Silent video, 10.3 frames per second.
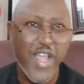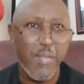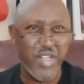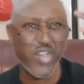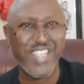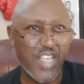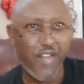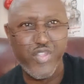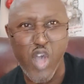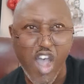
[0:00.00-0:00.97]
But you get the
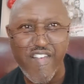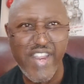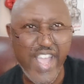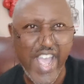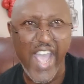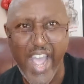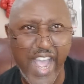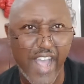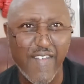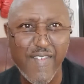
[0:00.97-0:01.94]
authority
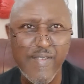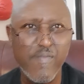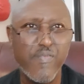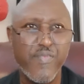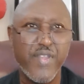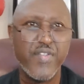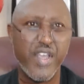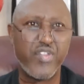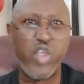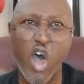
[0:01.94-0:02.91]
here.
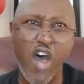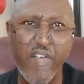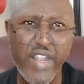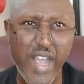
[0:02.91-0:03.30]
The authority